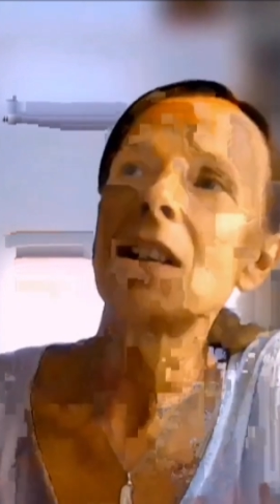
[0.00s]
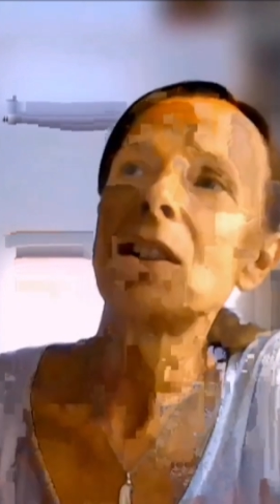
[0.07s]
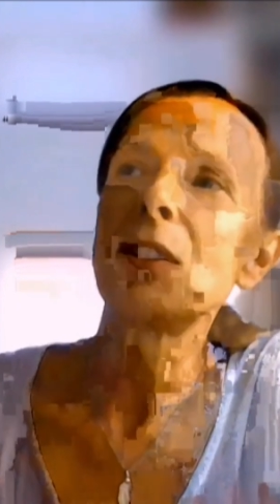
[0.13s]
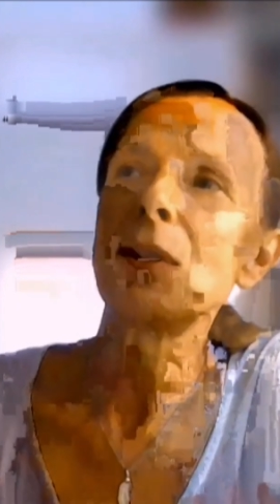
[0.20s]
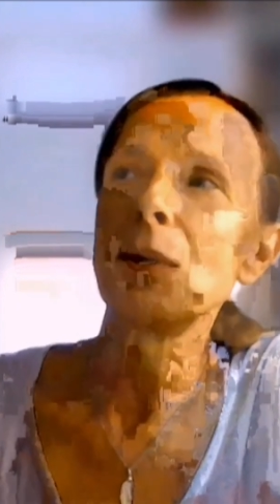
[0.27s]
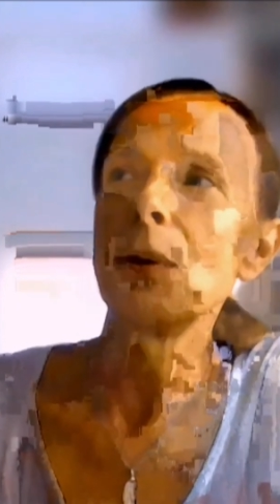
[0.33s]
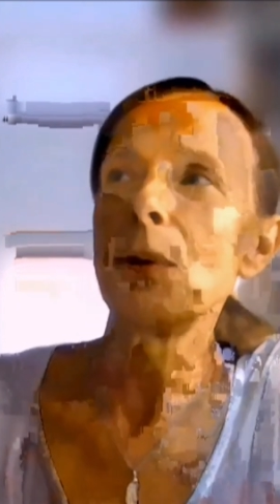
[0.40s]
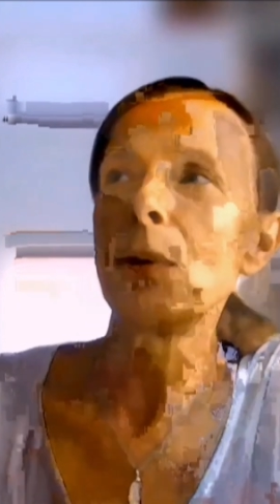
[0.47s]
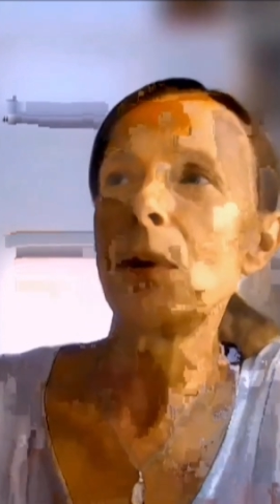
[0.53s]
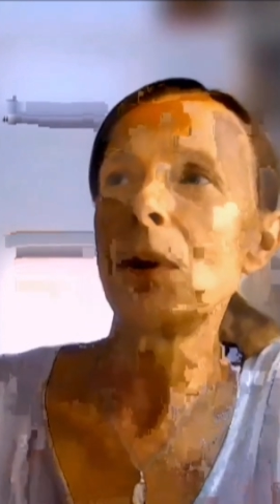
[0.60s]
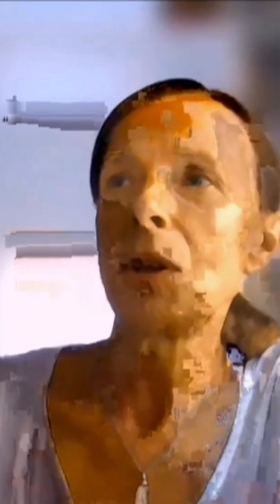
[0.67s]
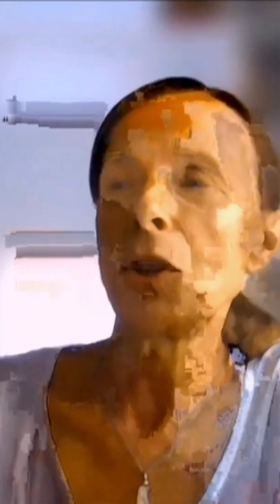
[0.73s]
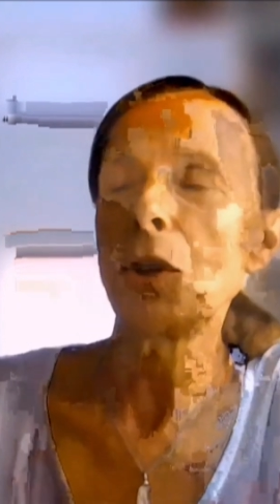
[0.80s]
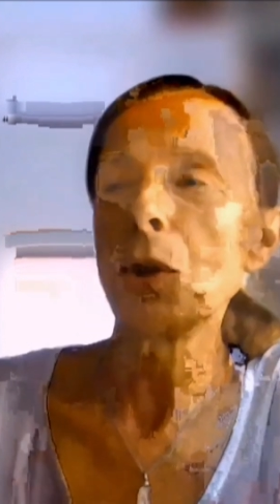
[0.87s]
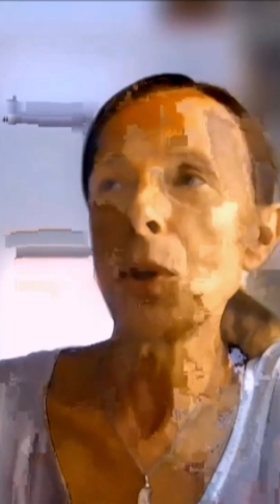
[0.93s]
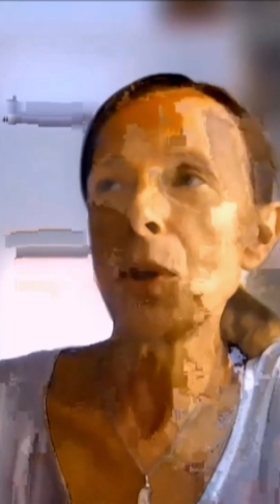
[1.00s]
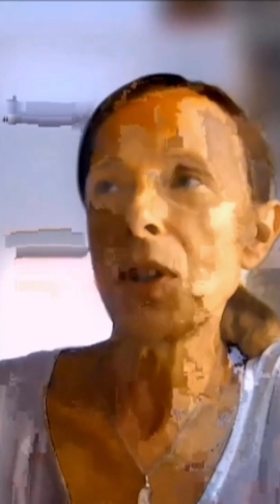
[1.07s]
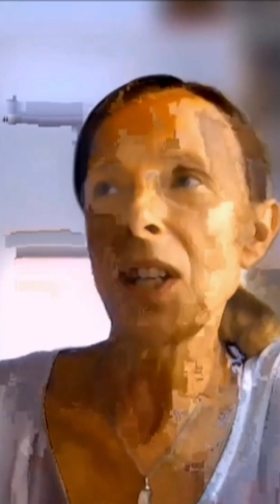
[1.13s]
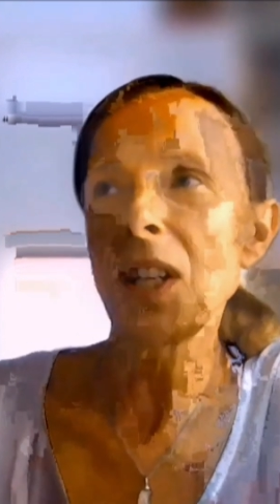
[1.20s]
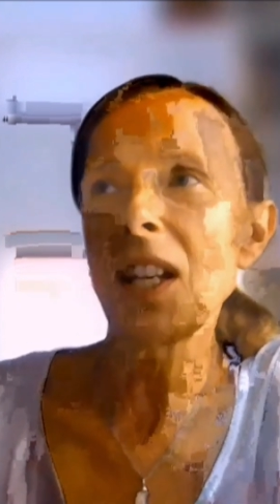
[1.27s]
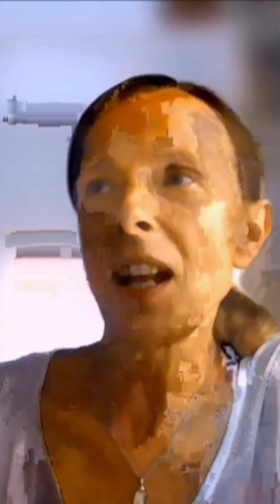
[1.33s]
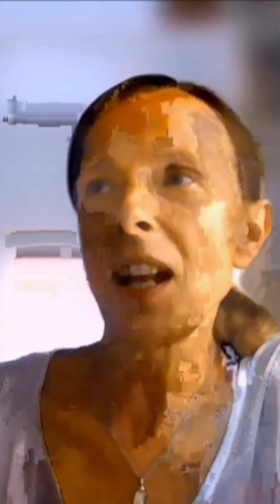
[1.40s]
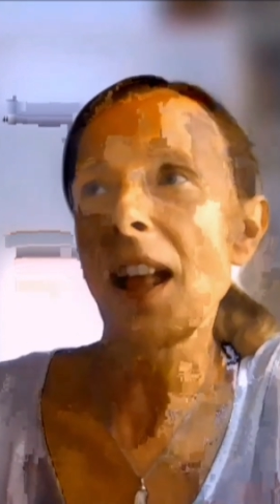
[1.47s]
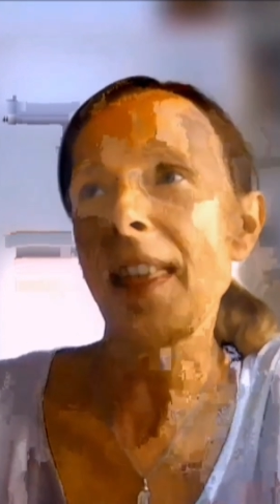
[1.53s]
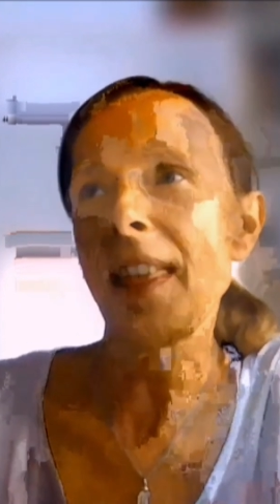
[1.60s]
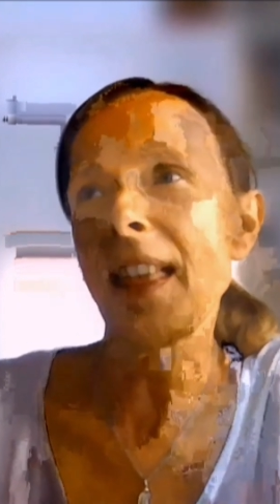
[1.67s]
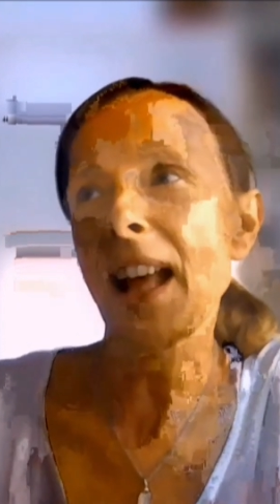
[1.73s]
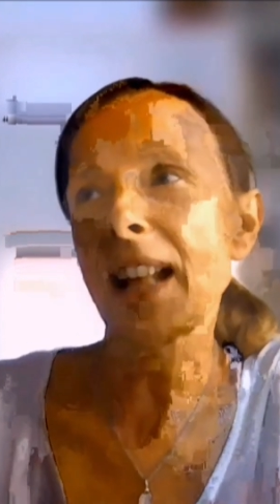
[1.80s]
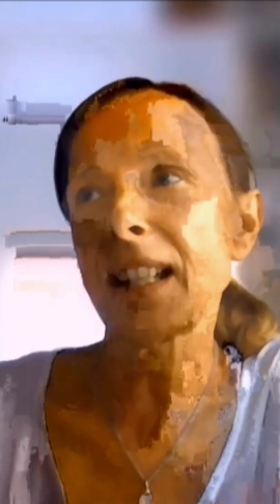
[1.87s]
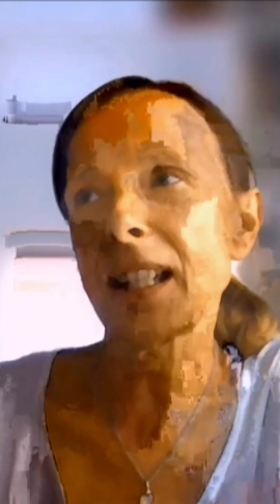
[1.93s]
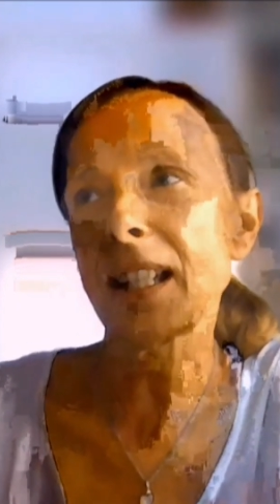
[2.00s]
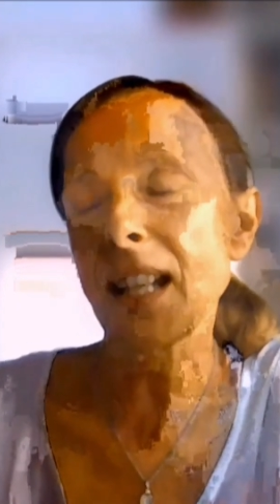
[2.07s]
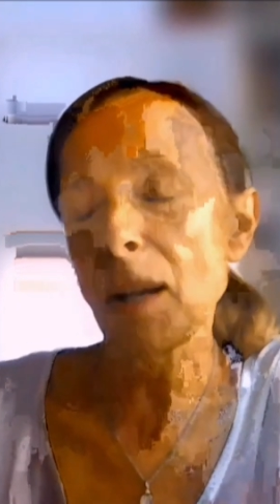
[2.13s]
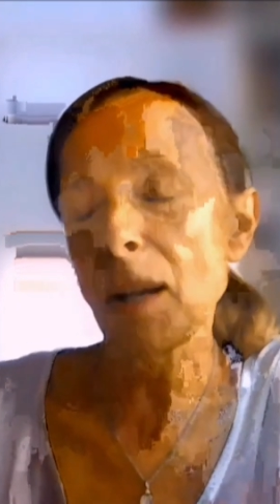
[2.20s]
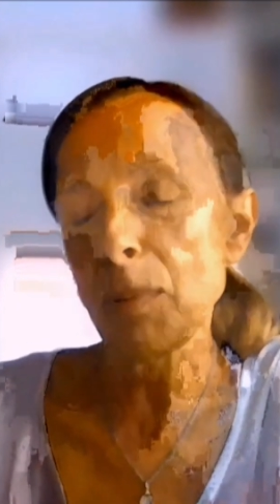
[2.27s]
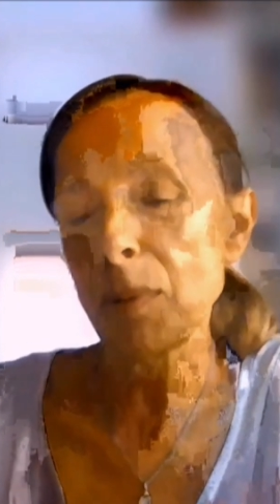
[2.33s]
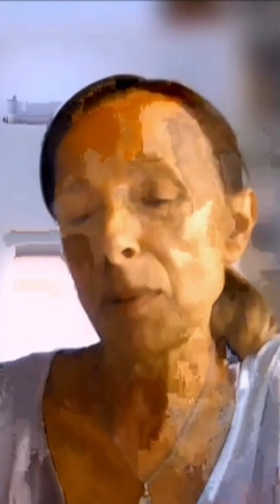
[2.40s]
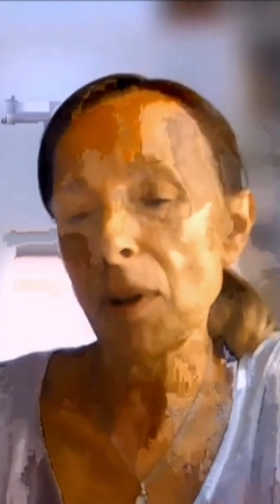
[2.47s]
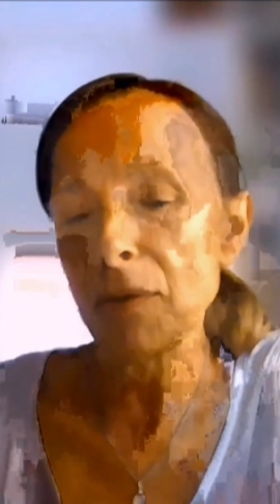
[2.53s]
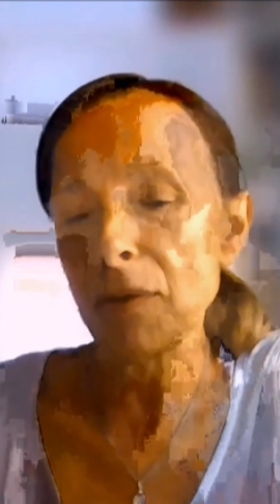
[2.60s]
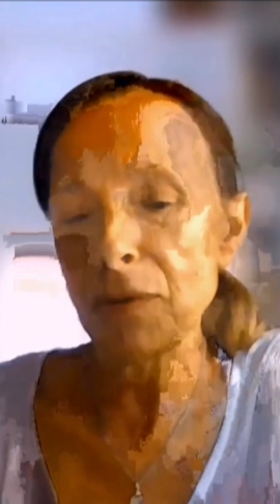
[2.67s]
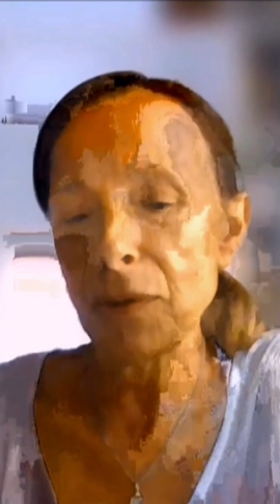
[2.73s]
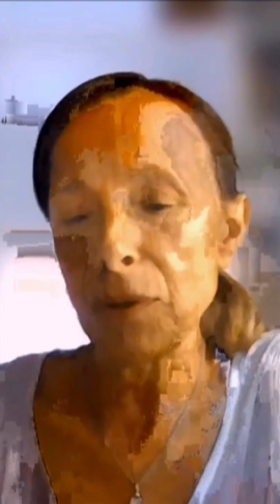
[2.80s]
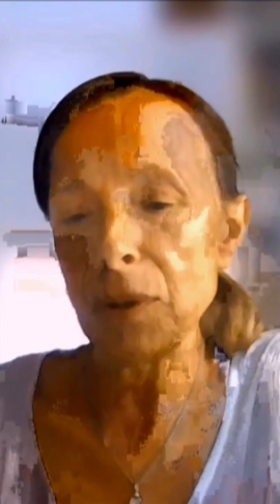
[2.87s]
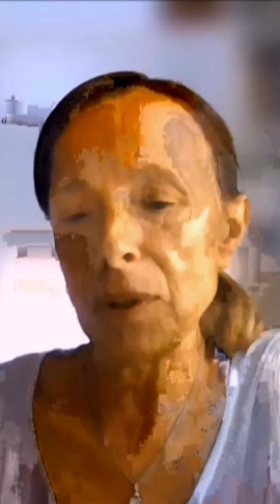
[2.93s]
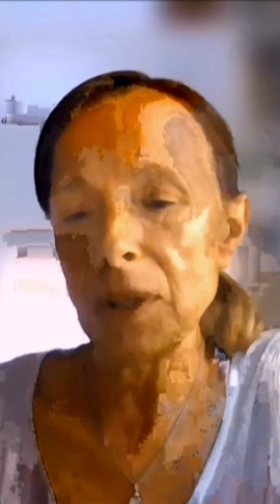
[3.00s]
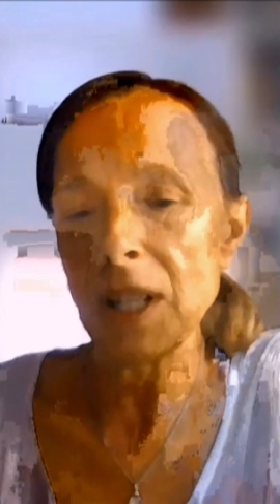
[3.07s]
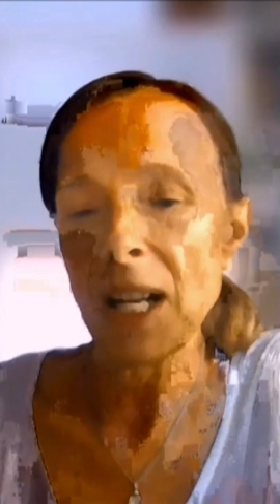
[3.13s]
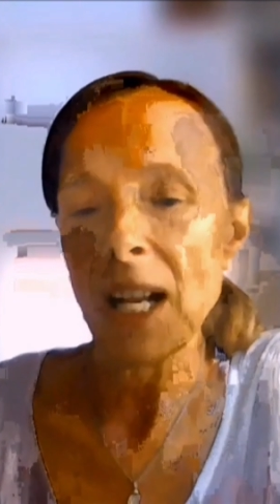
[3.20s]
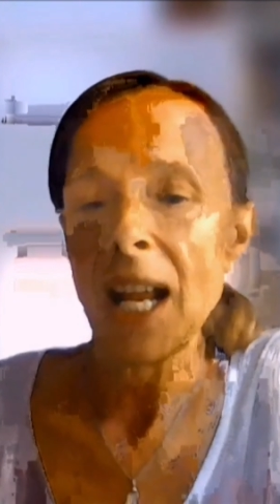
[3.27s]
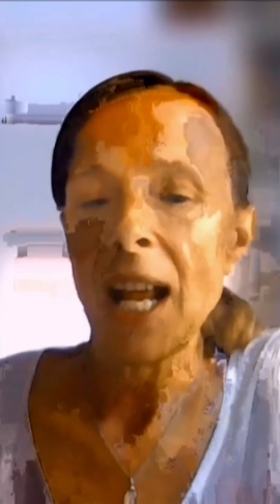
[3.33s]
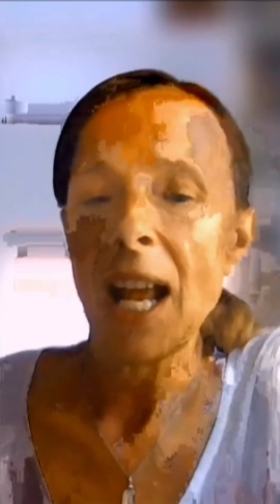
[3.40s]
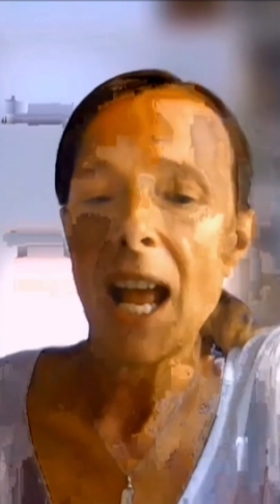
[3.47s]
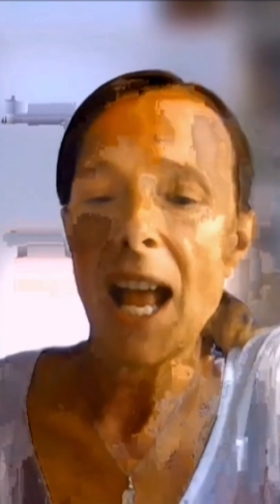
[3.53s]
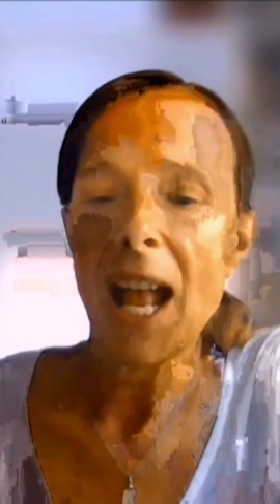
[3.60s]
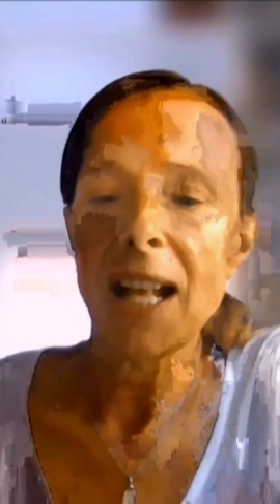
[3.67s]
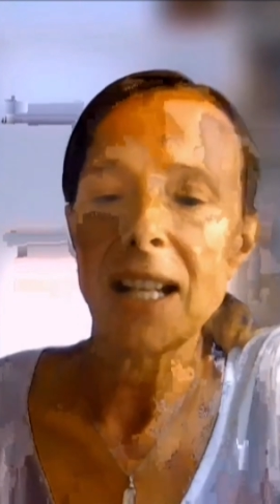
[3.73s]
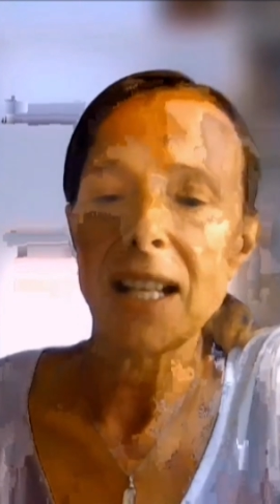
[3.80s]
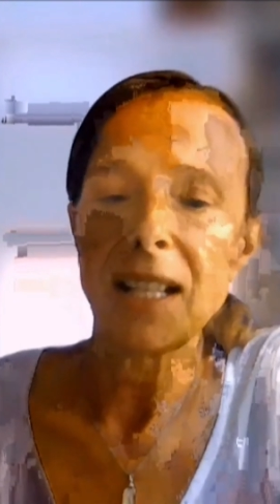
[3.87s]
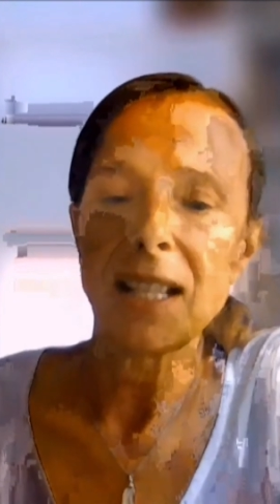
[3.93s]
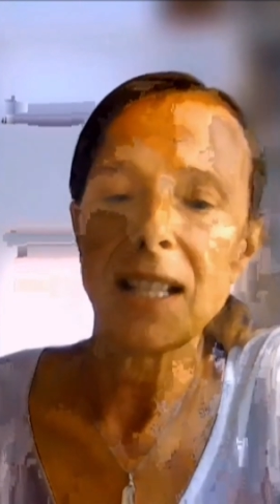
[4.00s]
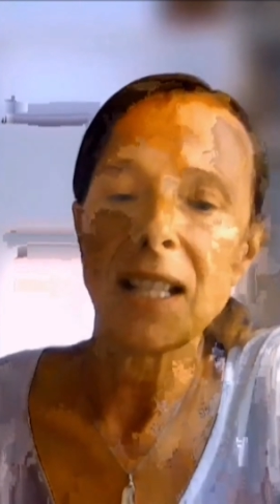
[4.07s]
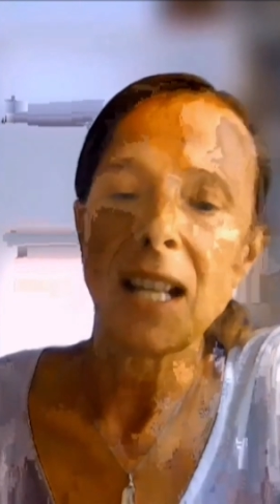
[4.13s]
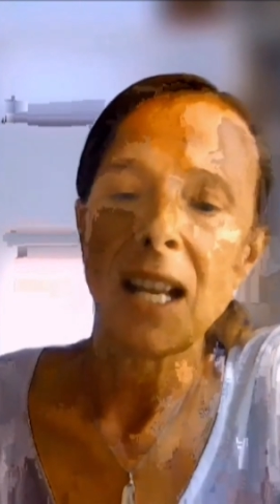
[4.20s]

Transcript: to using that type of food. And